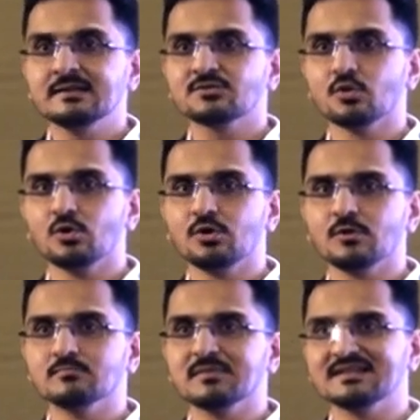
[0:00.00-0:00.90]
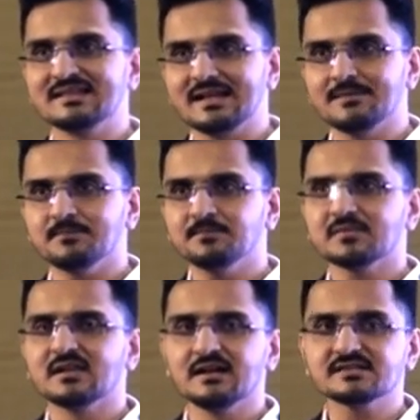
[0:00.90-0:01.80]
So in them,
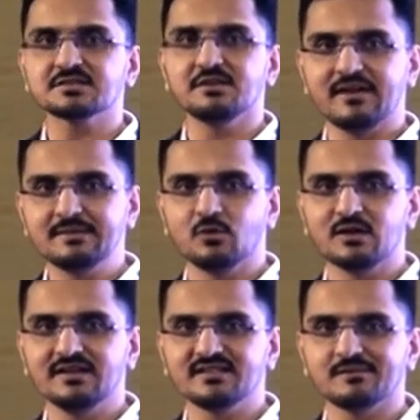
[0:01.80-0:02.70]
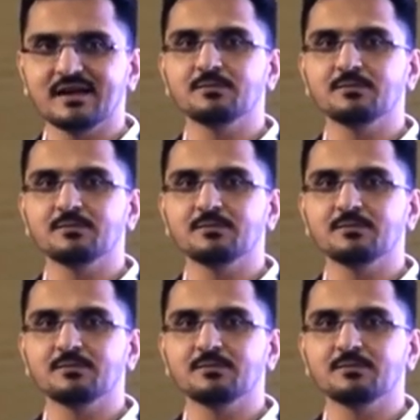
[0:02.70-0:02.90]
the risks of hypoglycemia